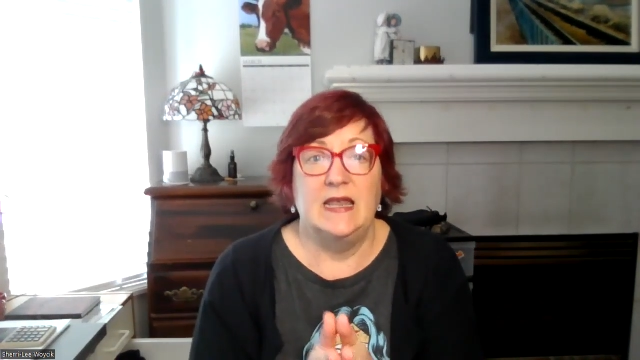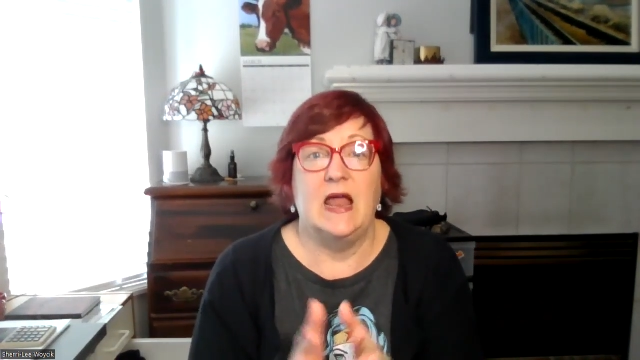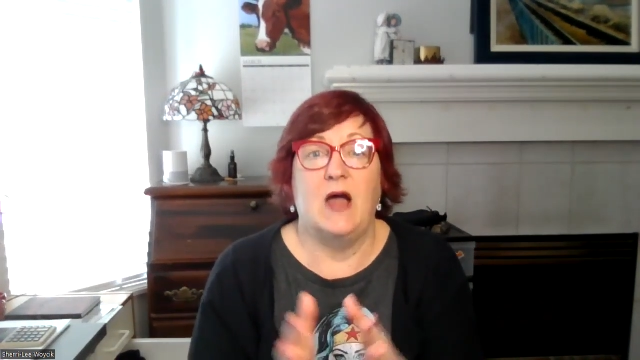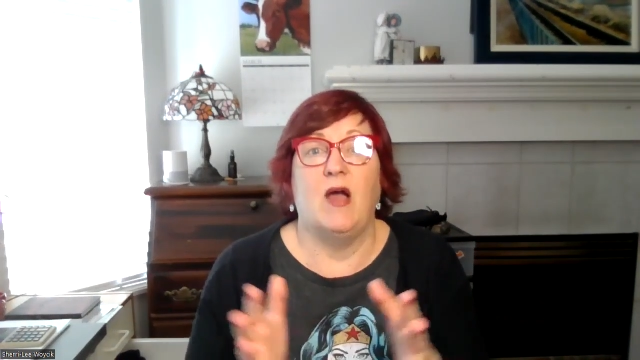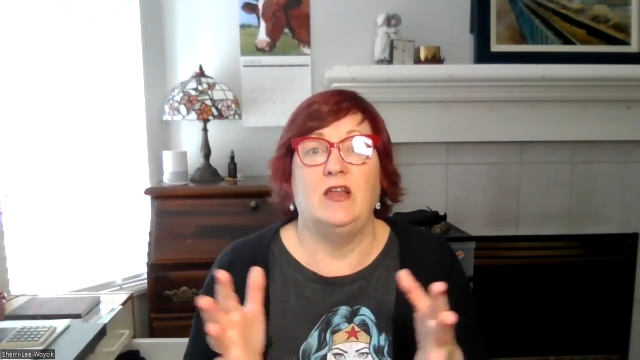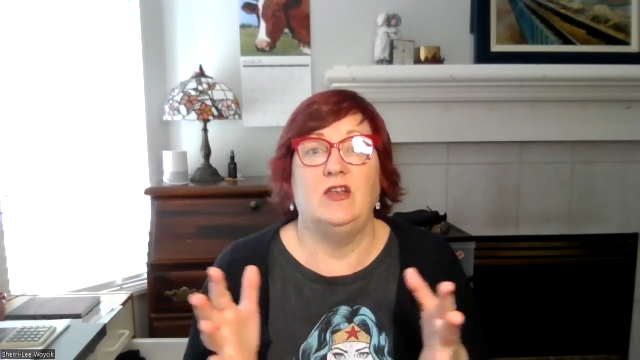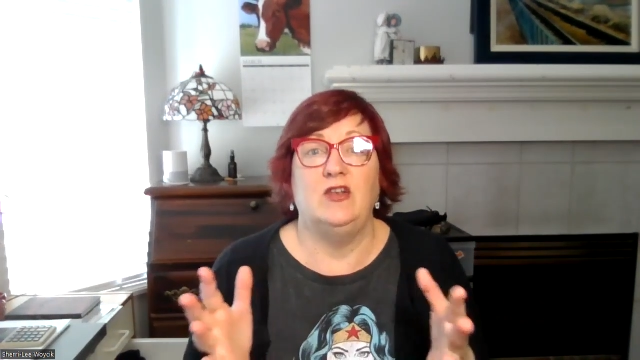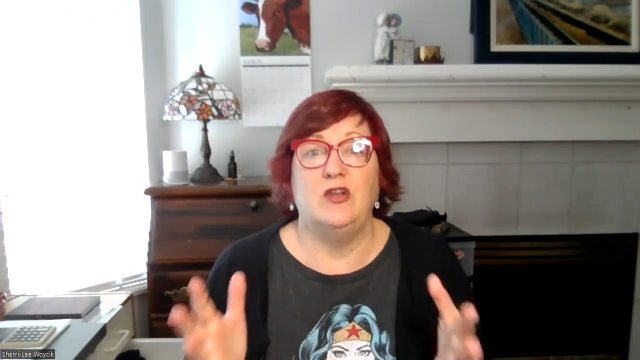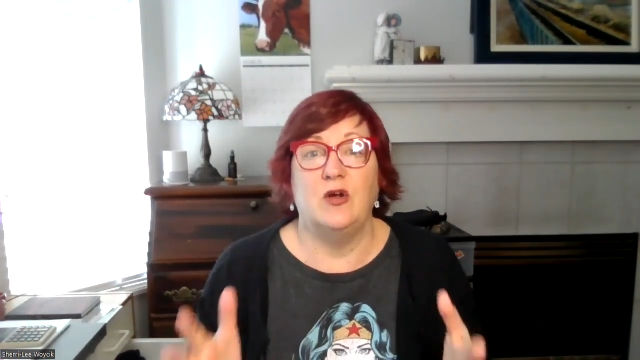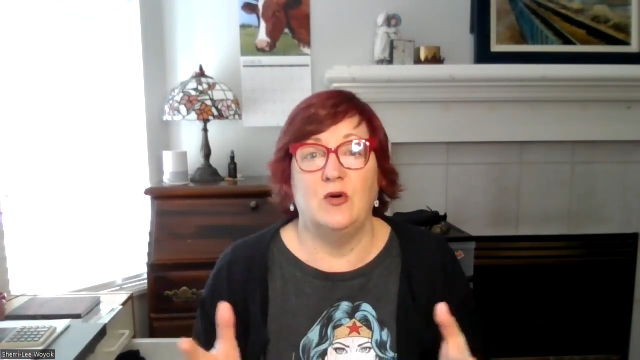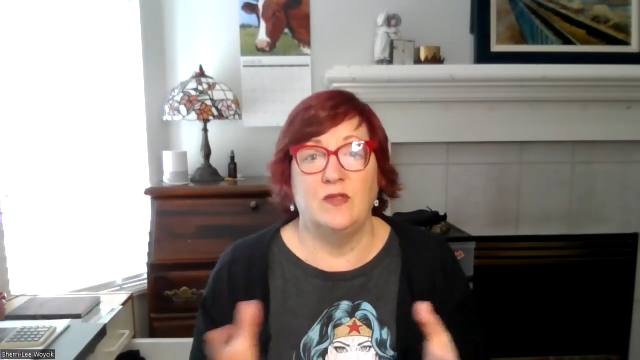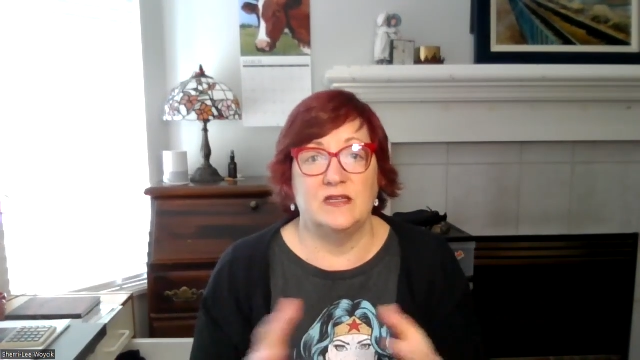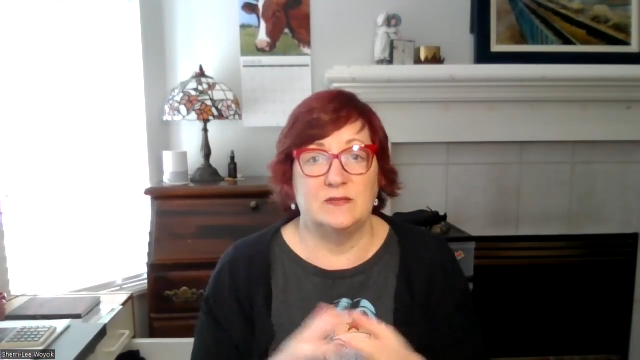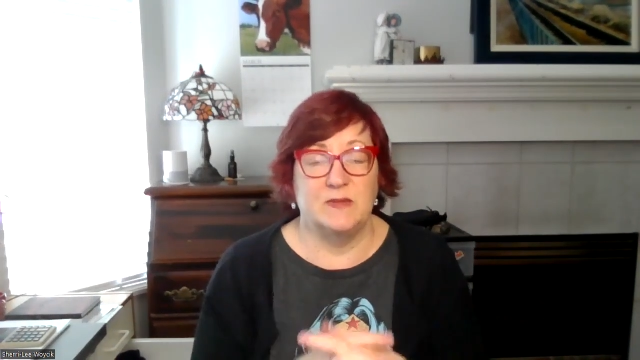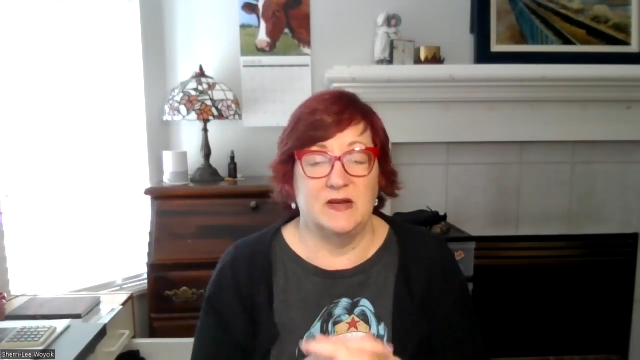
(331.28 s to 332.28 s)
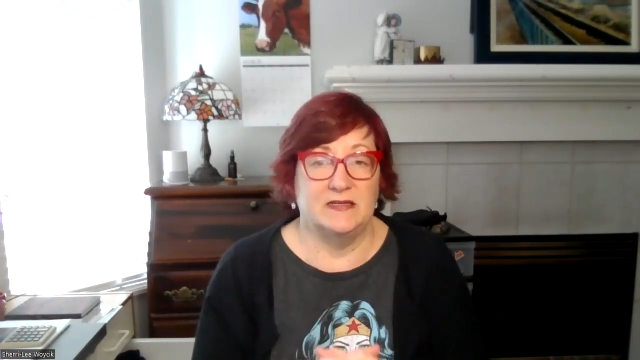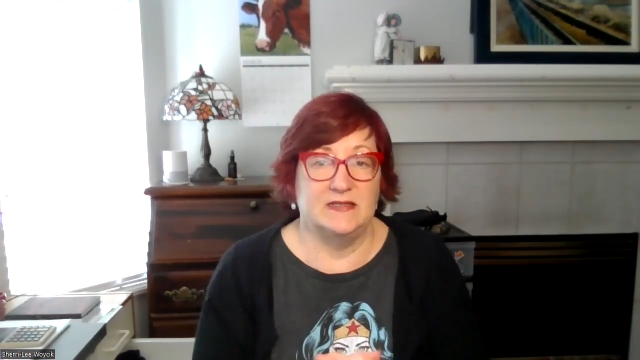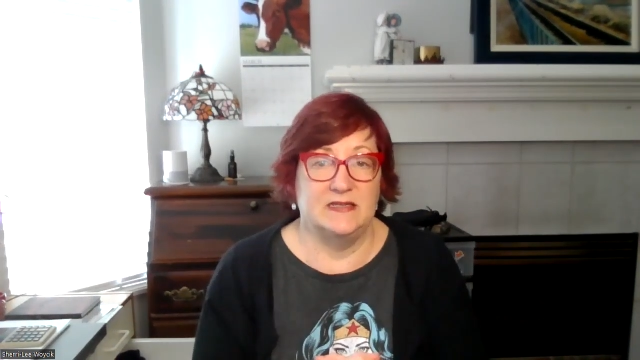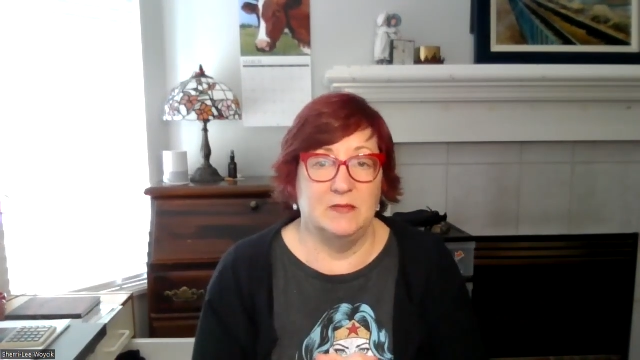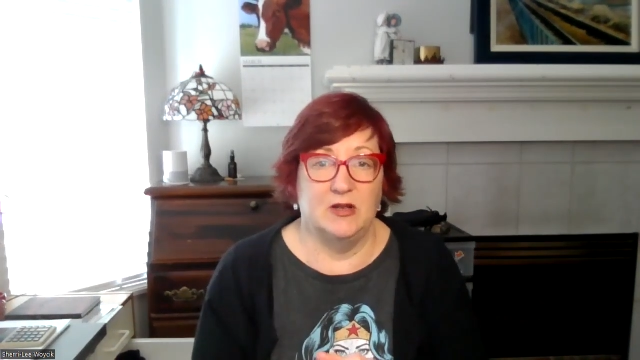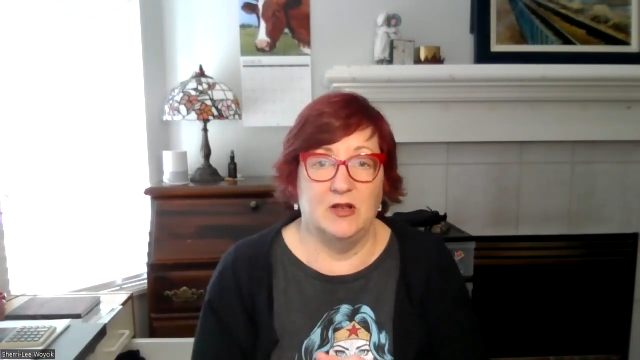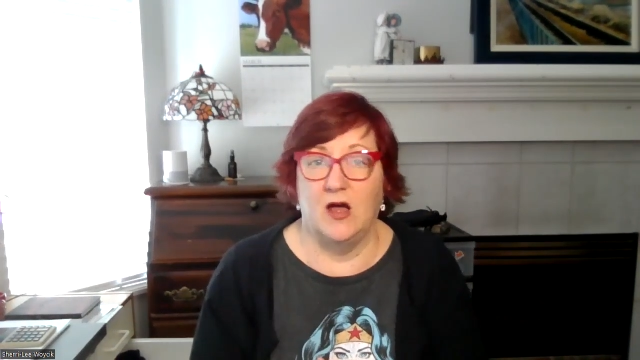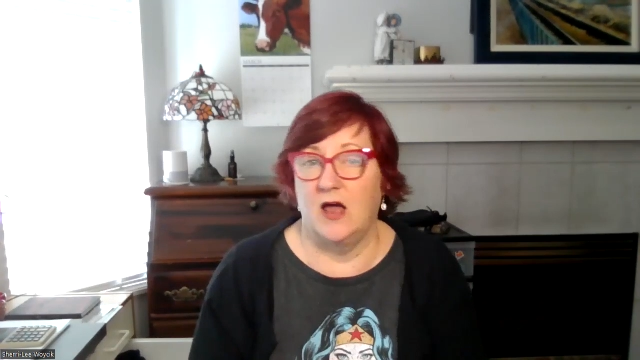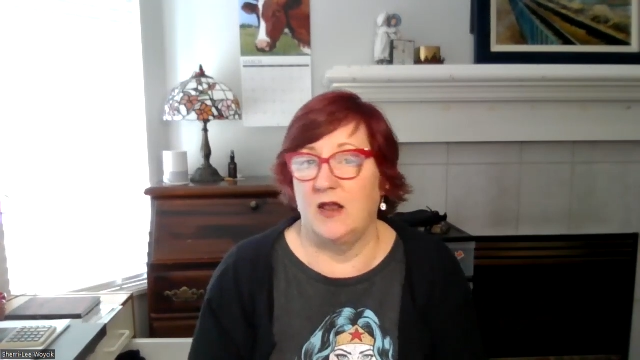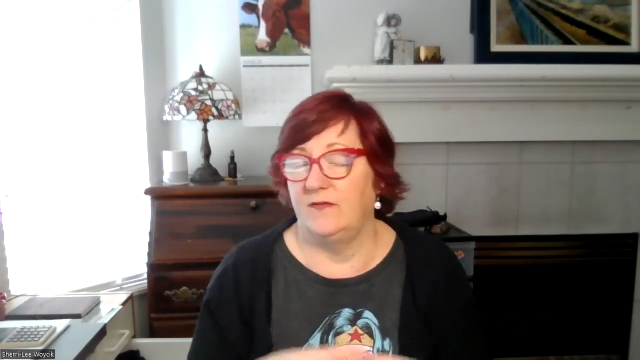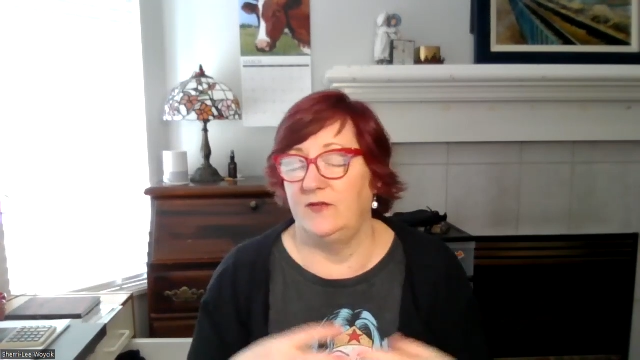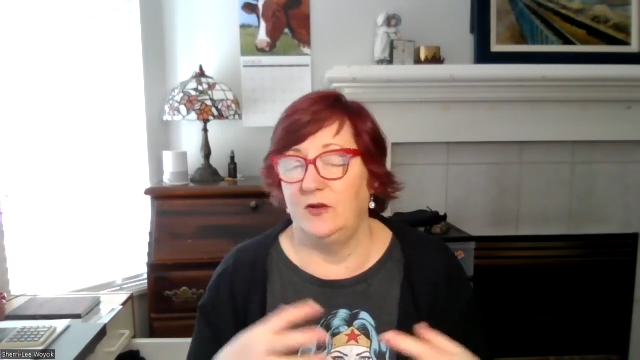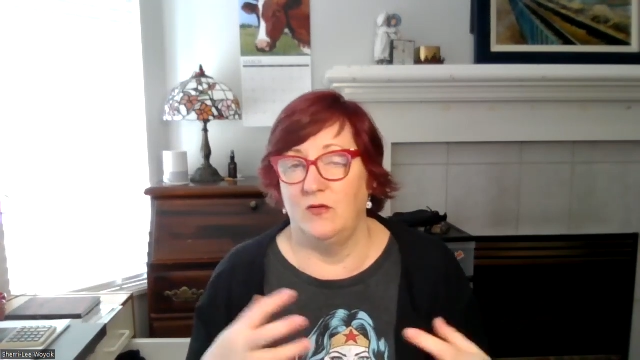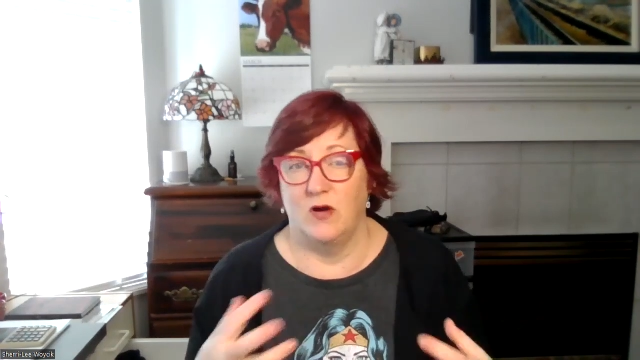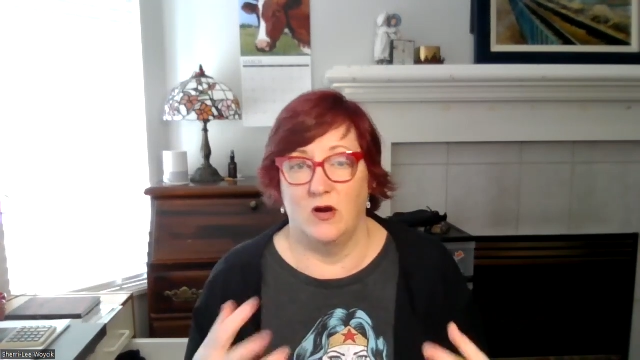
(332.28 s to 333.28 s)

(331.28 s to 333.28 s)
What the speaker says: Now, I know this might seem a lot if you